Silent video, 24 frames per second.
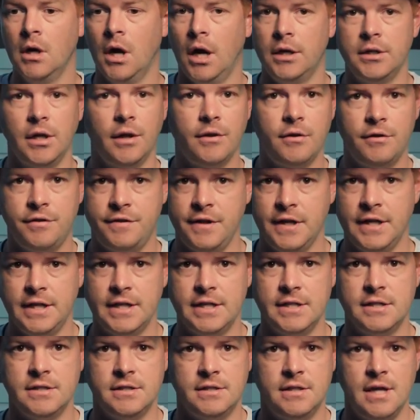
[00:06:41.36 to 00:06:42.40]
Another thing
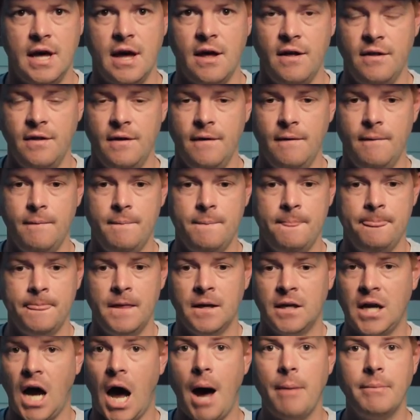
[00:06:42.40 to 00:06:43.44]
is that
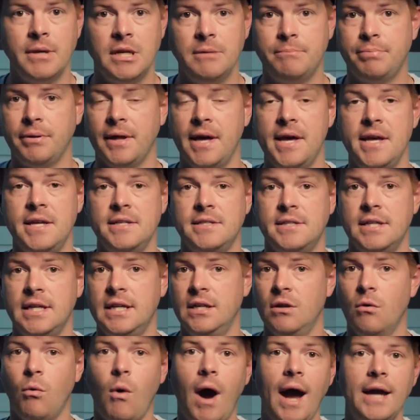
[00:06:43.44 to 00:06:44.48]
comedy plays in
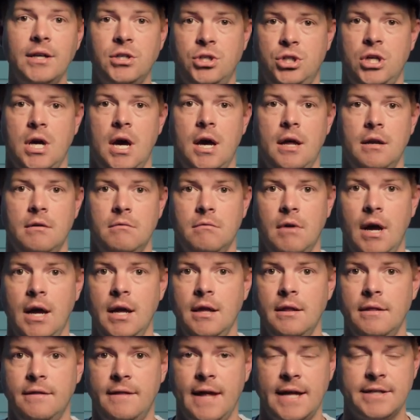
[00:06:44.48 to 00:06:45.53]
a wide shot,
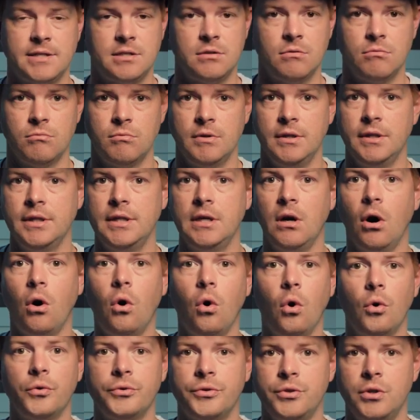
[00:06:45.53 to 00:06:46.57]
right? That's a really
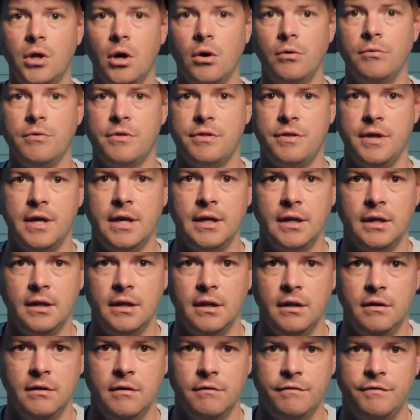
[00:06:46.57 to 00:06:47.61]
old known thing
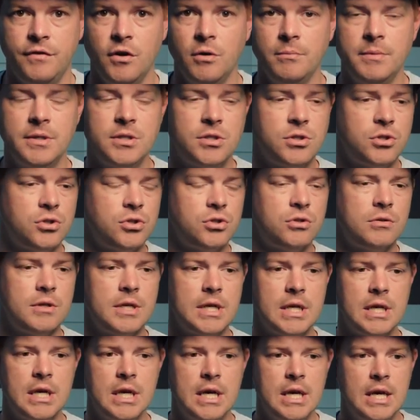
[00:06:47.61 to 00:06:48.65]
in the film
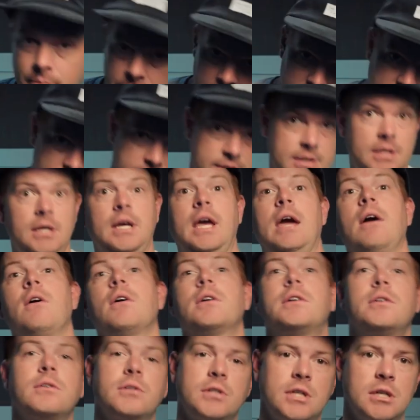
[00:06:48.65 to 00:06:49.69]
industry because the
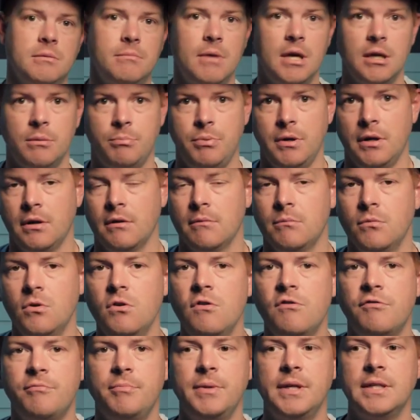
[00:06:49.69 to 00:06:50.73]
characters can make bigger
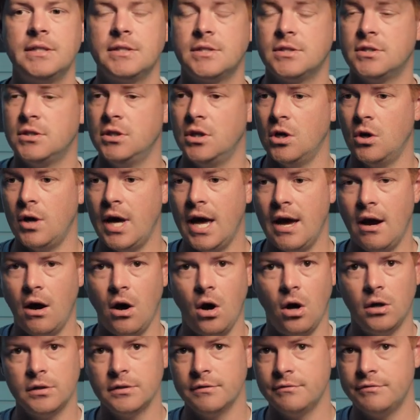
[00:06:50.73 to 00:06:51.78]
movements. You know,
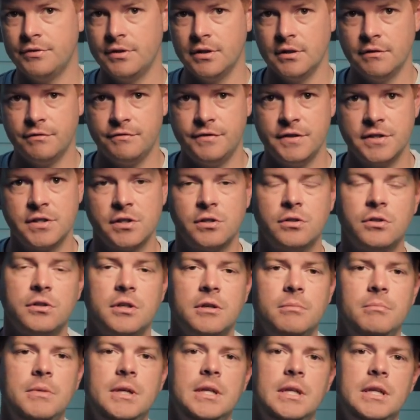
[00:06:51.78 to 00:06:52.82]
all of the physical
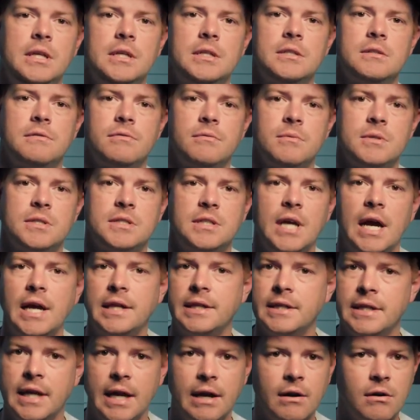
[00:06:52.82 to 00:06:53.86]
comedians from the
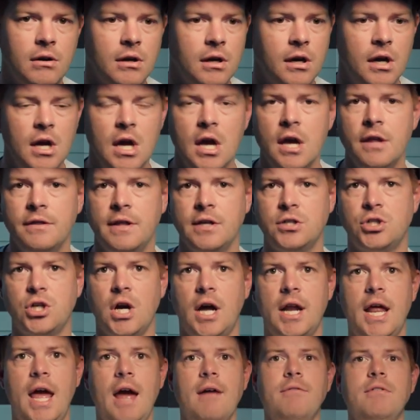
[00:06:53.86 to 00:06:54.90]
silent era, they
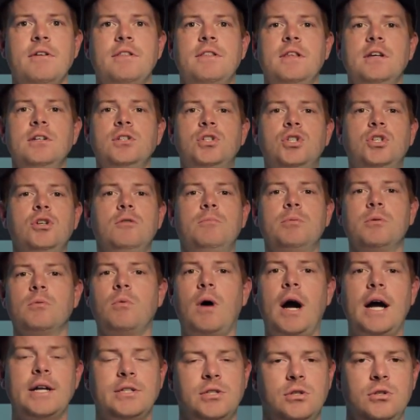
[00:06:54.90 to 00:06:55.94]
shot everything super
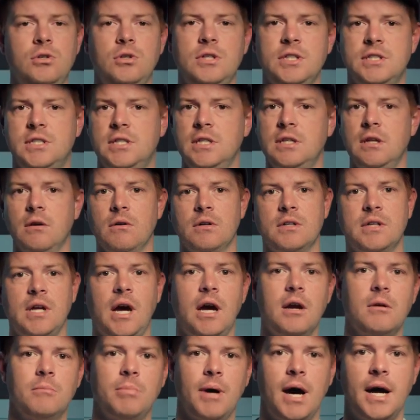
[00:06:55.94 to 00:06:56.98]
wide so you could see their
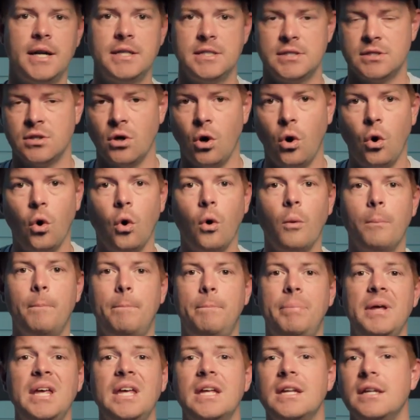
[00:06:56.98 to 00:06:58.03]
entire bodies. The whole
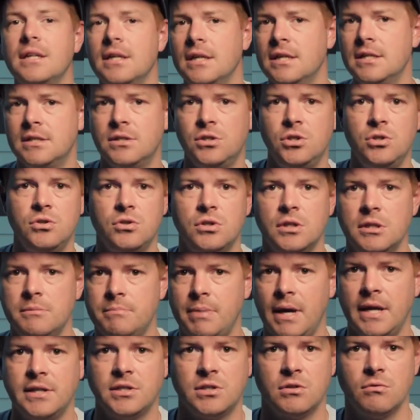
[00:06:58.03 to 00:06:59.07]
bit is usually
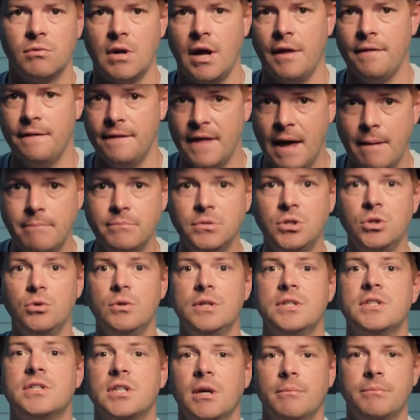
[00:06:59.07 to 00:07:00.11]
based around them
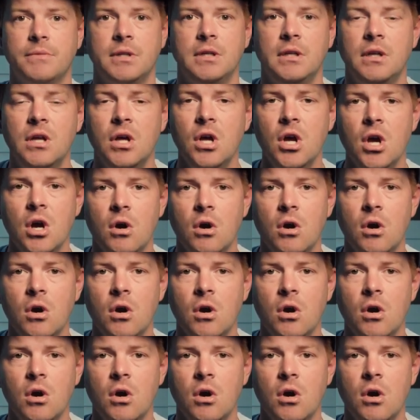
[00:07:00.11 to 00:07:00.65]
doing something